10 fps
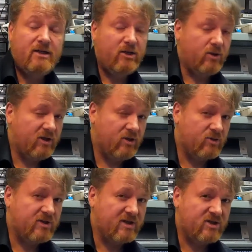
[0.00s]
You can
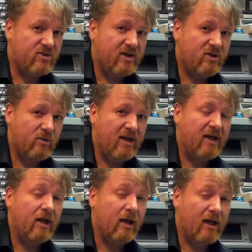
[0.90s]
use this trick to make
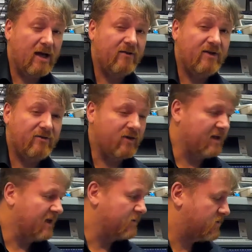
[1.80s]
a lot of different
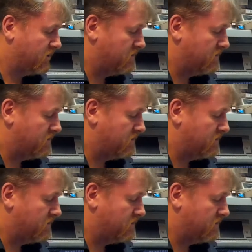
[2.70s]
games,